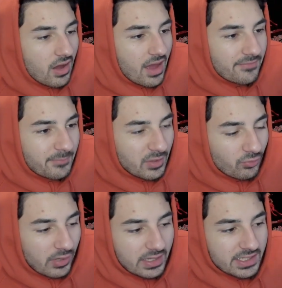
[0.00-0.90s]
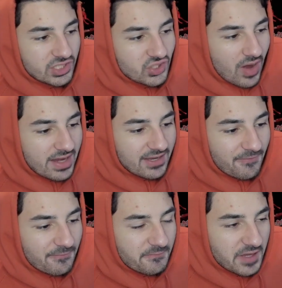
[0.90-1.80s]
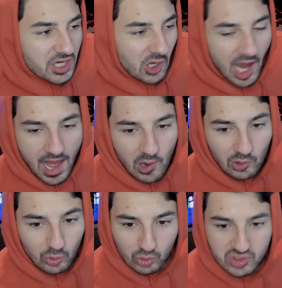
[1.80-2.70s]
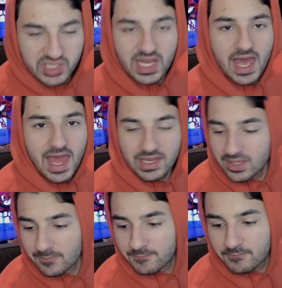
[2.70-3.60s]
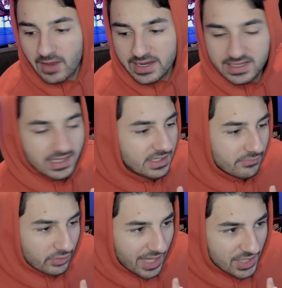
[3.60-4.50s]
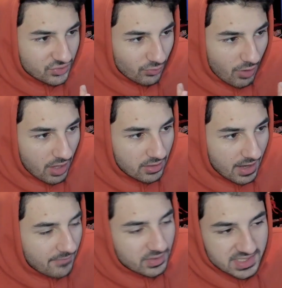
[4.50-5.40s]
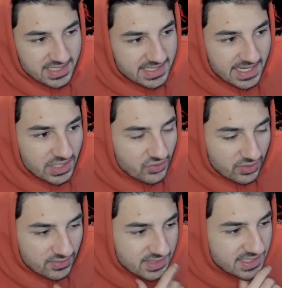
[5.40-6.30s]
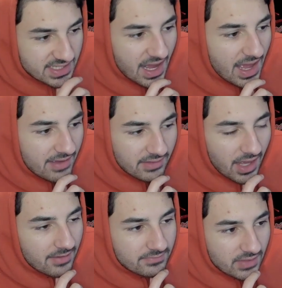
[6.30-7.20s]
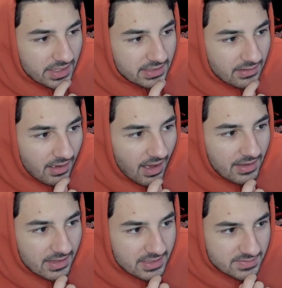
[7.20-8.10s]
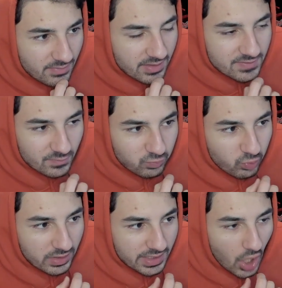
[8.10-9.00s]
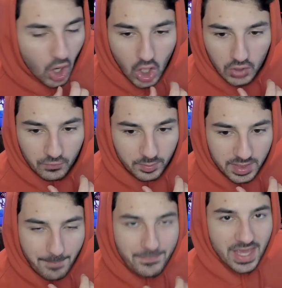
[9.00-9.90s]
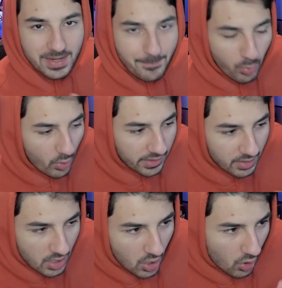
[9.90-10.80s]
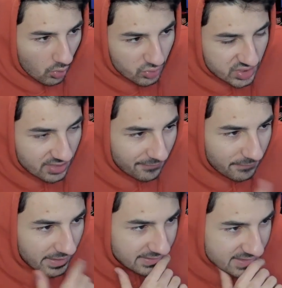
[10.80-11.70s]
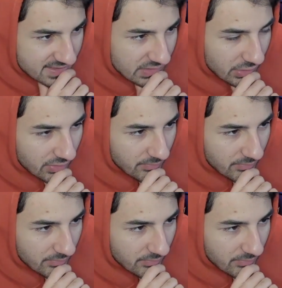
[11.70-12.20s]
I've been really trying to figure out who's gonna end up fighting Evil Natural Water ever since they introduced this guy. I, have like, I, it's it's really hard for me to pinpoint who's gonna fight this dude.